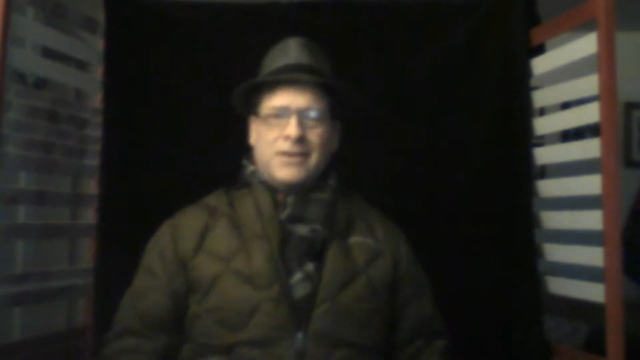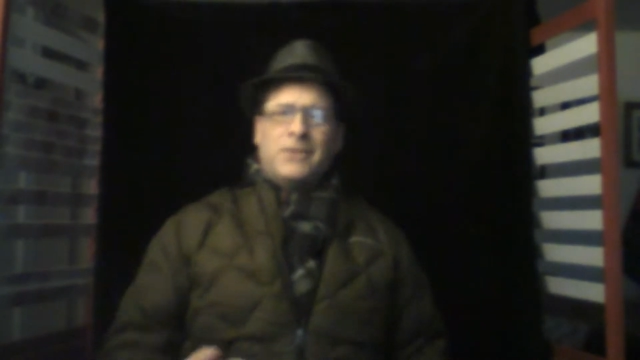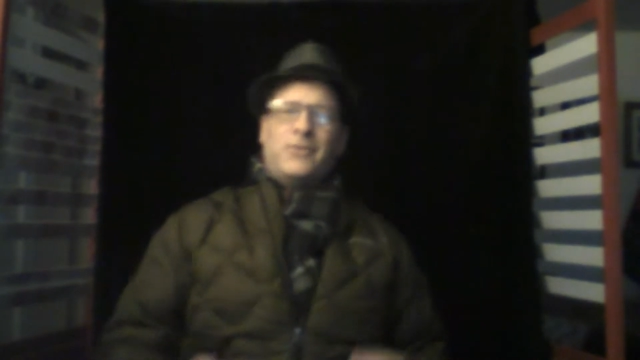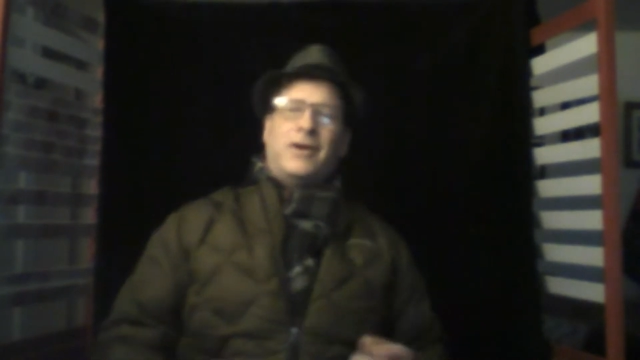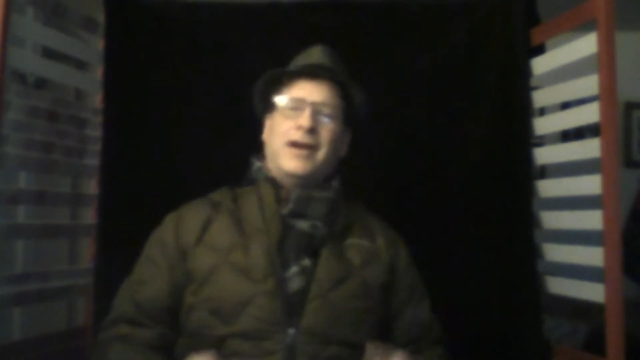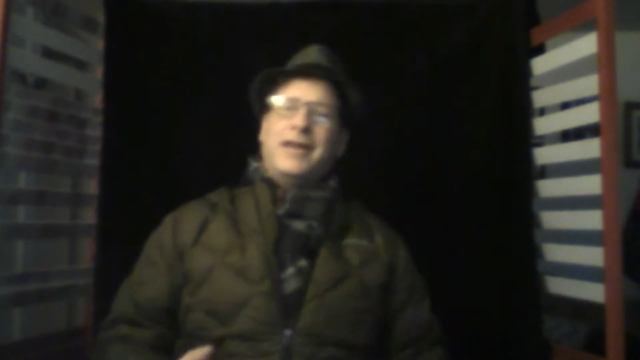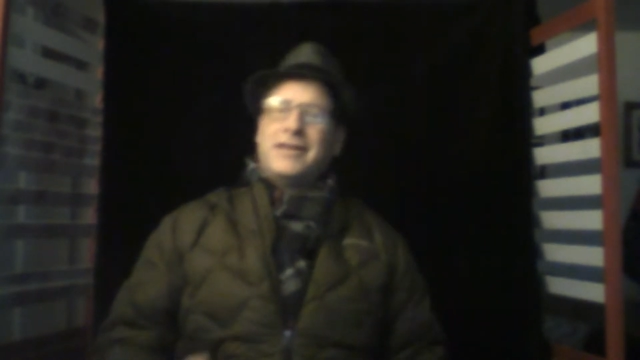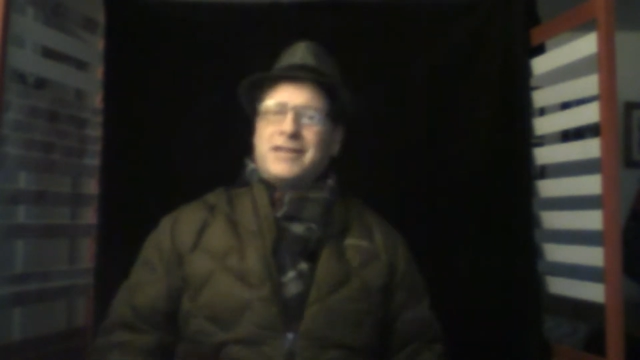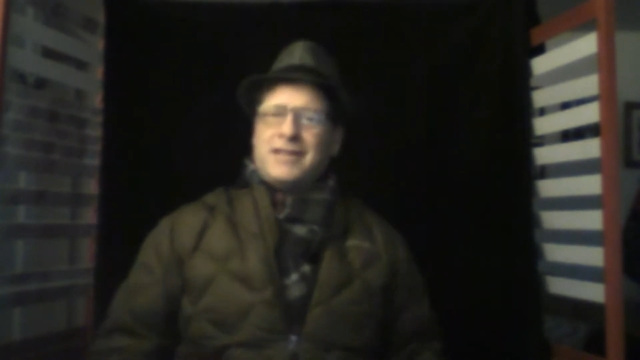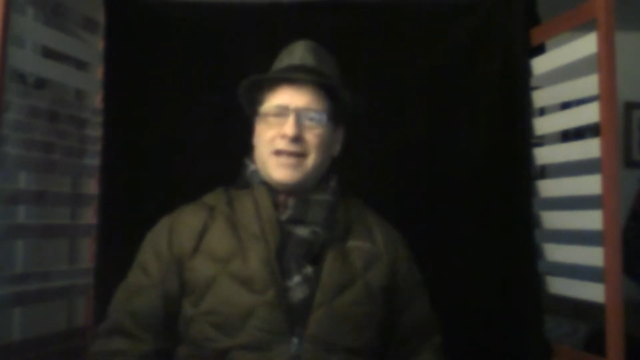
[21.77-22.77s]
Why
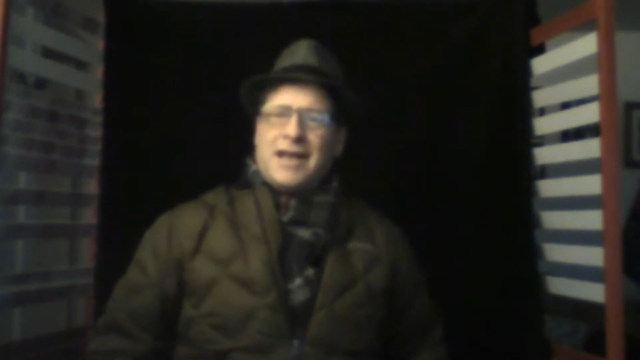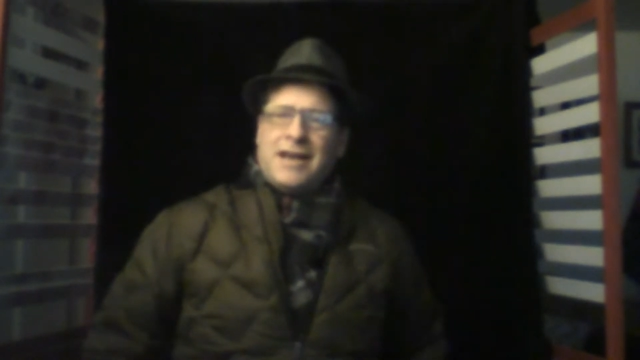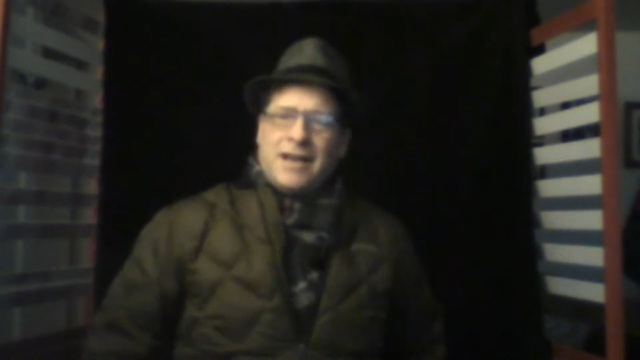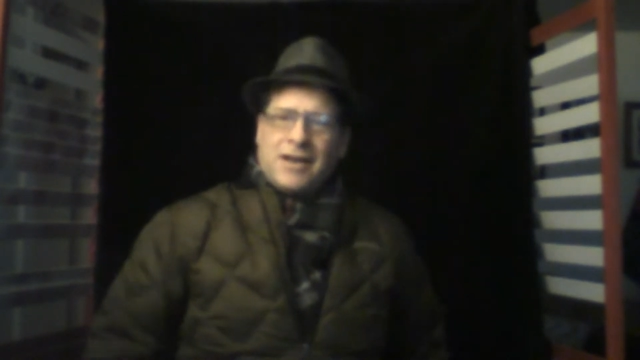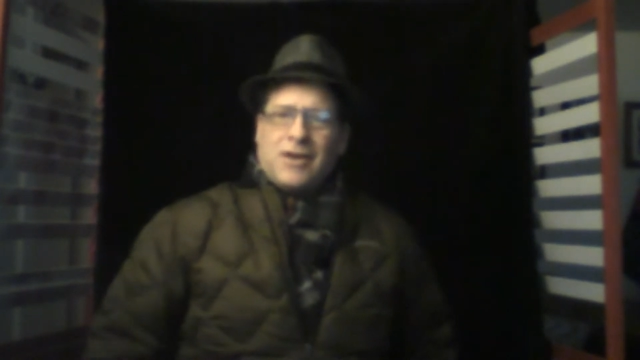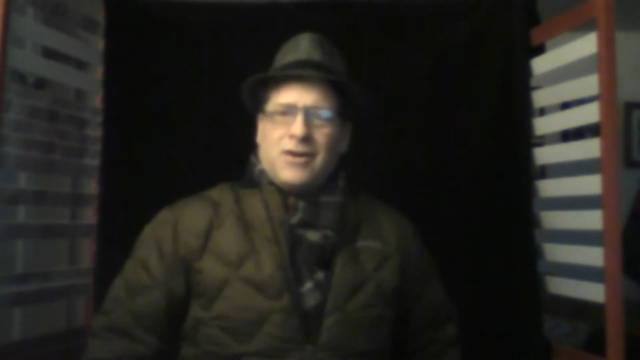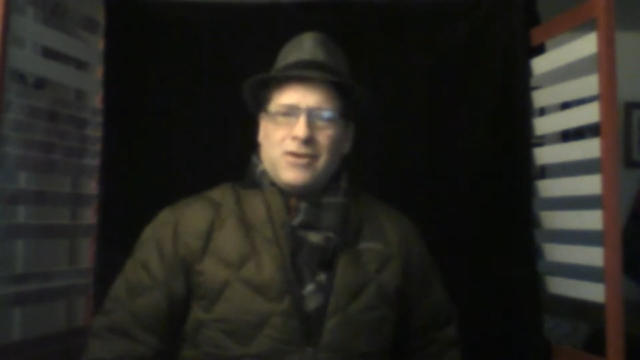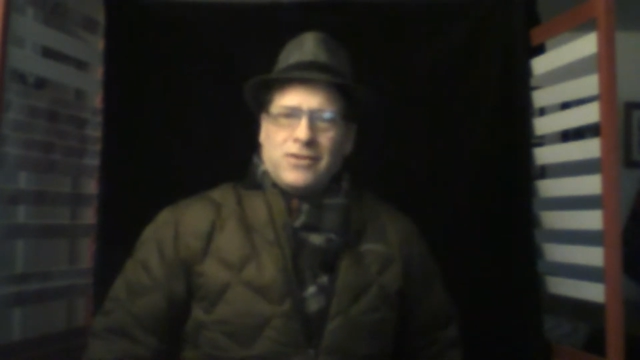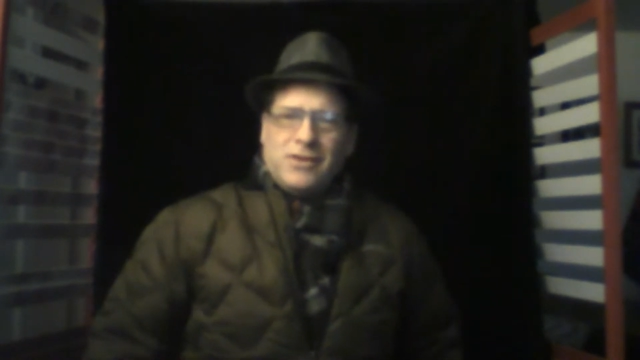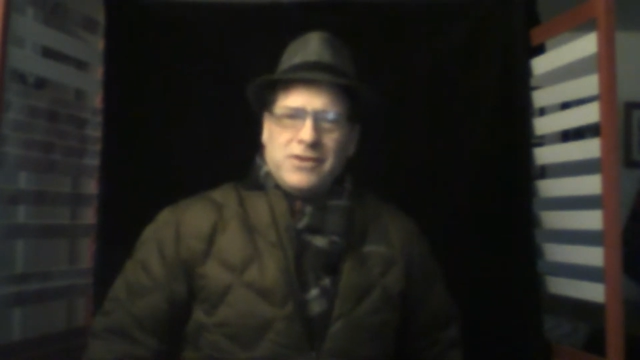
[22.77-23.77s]
is it that
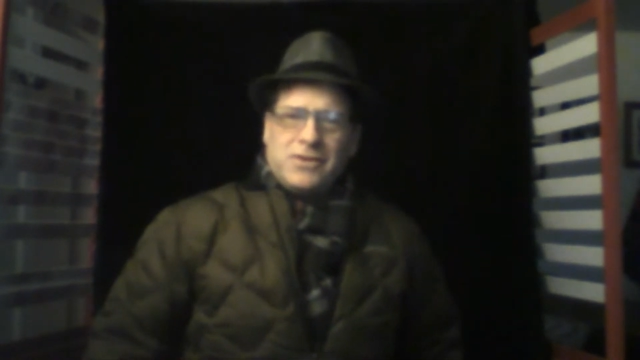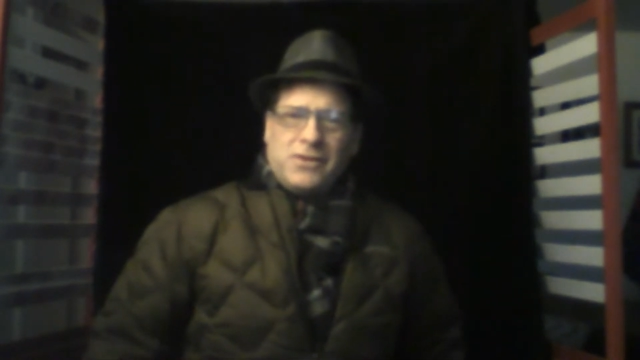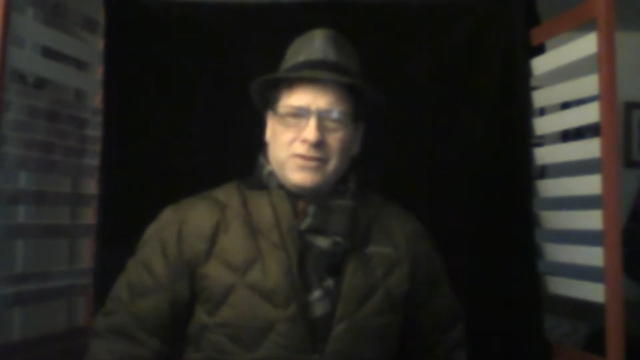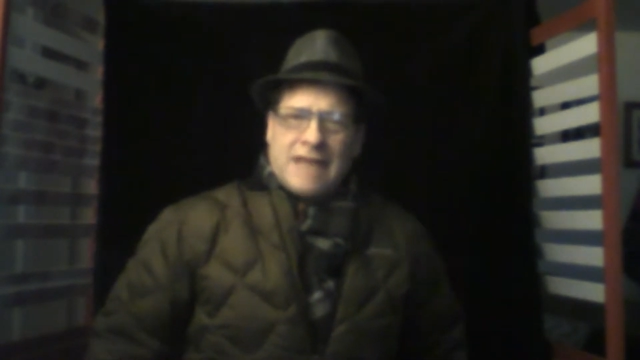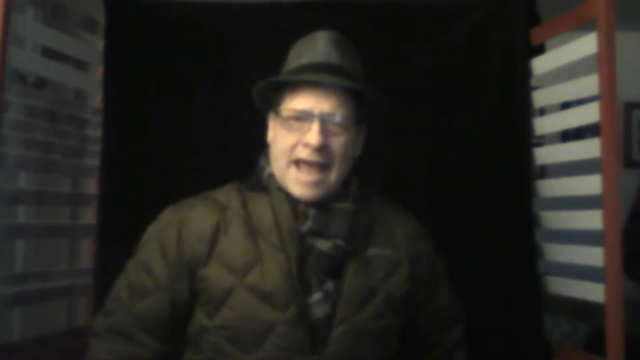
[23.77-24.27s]
all these old